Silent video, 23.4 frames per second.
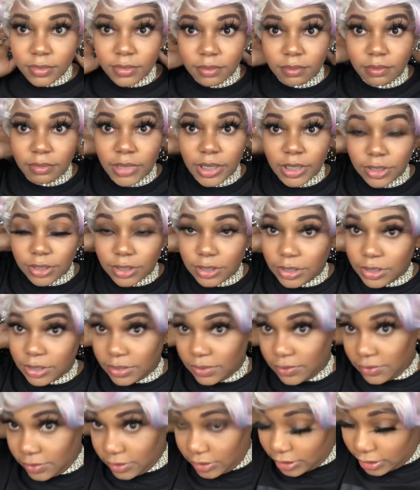Make sure it's
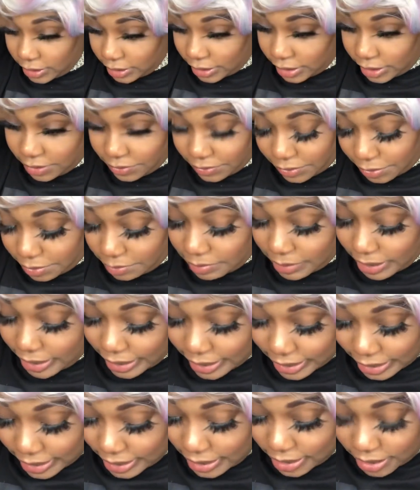fully covering my
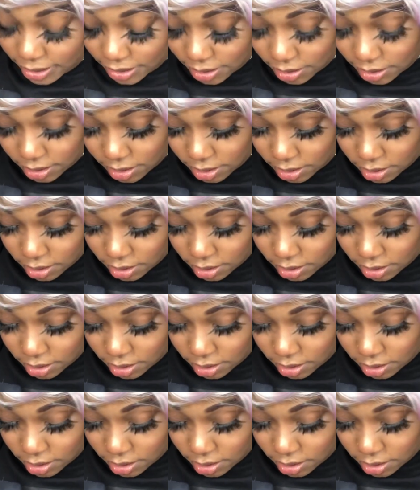head.